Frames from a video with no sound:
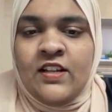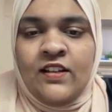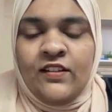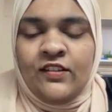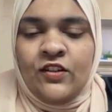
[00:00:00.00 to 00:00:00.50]

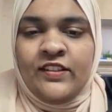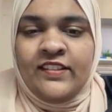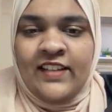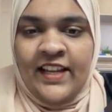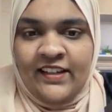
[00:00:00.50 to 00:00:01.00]
So,
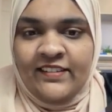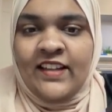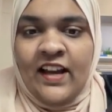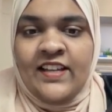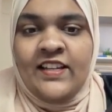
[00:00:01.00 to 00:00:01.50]
slackers
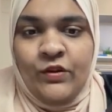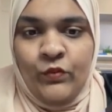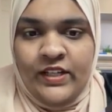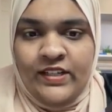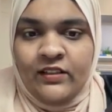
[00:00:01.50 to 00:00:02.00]
are
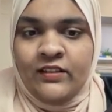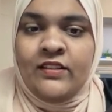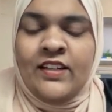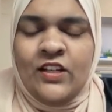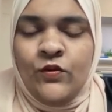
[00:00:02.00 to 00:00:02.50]

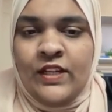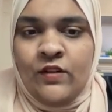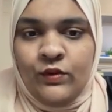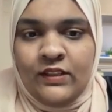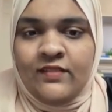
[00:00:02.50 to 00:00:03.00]

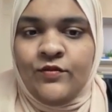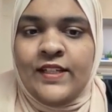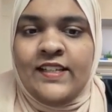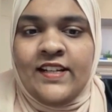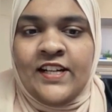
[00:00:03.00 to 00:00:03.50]
individuals
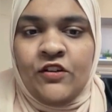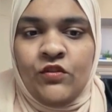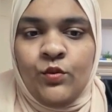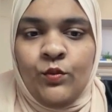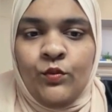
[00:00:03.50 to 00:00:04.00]
within a
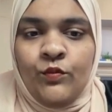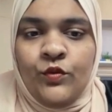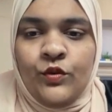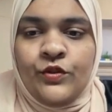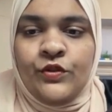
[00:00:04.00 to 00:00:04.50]
group
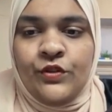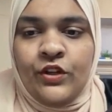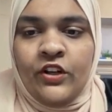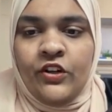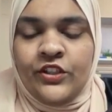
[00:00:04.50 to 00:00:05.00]
who do
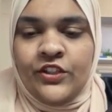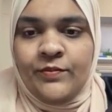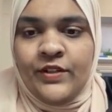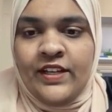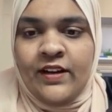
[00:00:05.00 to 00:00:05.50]
not
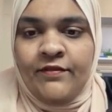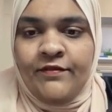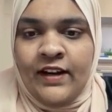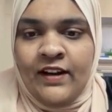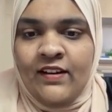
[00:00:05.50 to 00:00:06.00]
contribute their
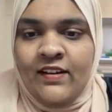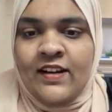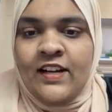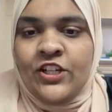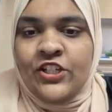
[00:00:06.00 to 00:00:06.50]
fair
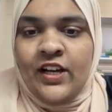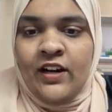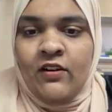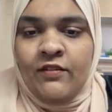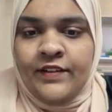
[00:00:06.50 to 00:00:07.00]
share
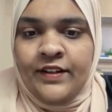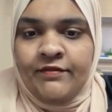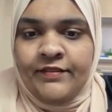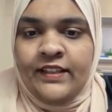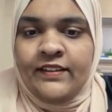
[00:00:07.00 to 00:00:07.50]
of
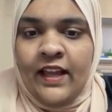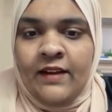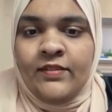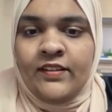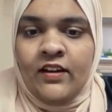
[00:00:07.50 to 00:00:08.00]
effort,
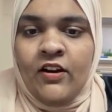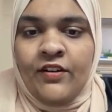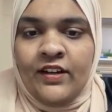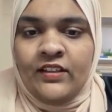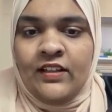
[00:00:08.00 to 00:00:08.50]
times, or
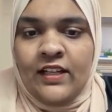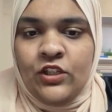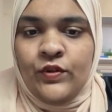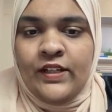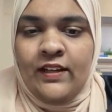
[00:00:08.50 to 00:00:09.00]

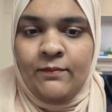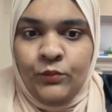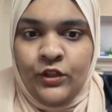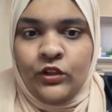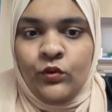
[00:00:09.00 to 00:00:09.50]
intellectual
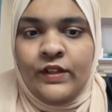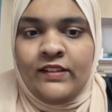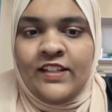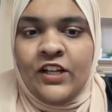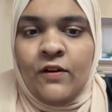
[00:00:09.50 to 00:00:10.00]
input towards
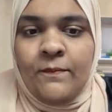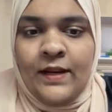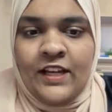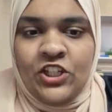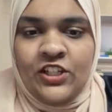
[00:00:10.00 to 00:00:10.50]
the
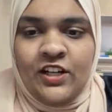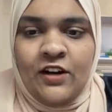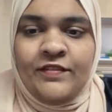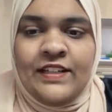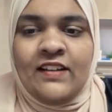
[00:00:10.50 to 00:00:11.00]
completion
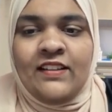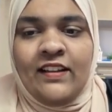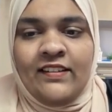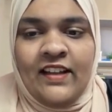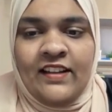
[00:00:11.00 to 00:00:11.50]
of their
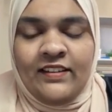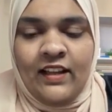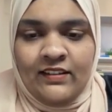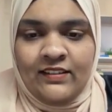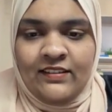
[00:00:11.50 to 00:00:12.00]
assigned
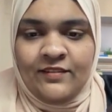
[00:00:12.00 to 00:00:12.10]
tasks.